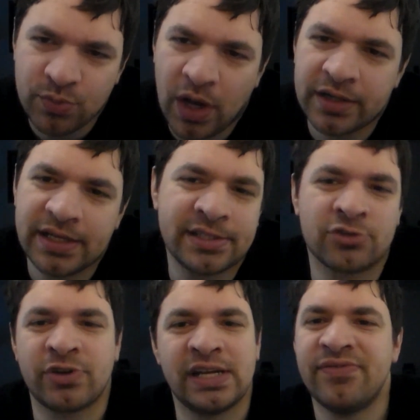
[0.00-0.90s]
one
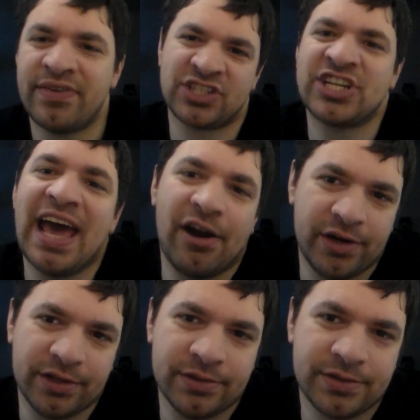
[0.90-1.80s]
isn't really for
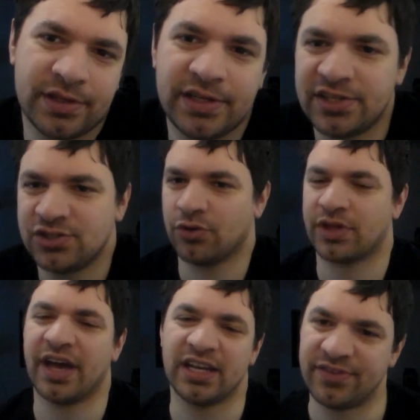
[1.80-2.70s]
vegetarians, unless you're the
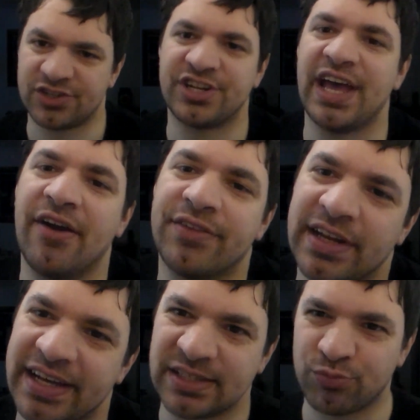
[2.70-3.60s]
kind of vegetarian that
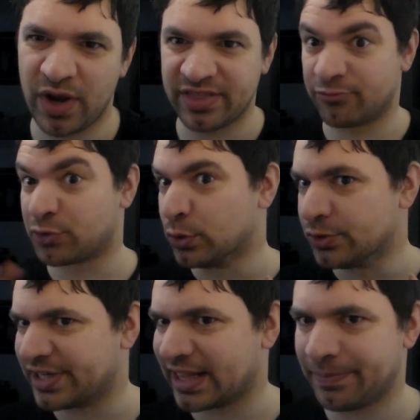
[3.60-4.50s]
likes to break the
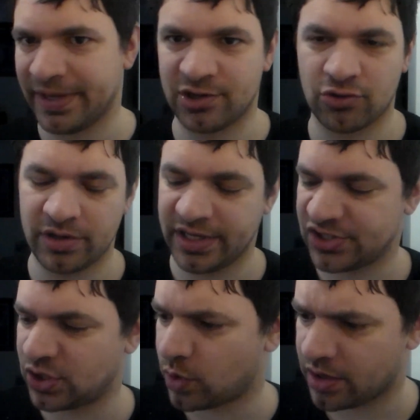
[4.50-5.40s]
rules a little bit, or
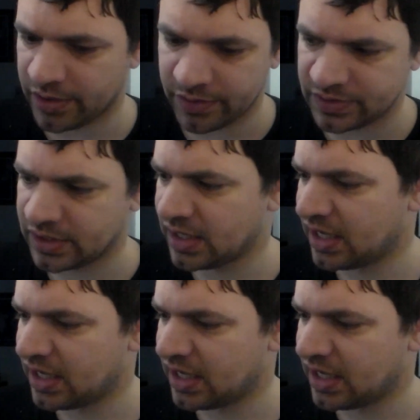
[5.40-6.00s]
unless you're one of those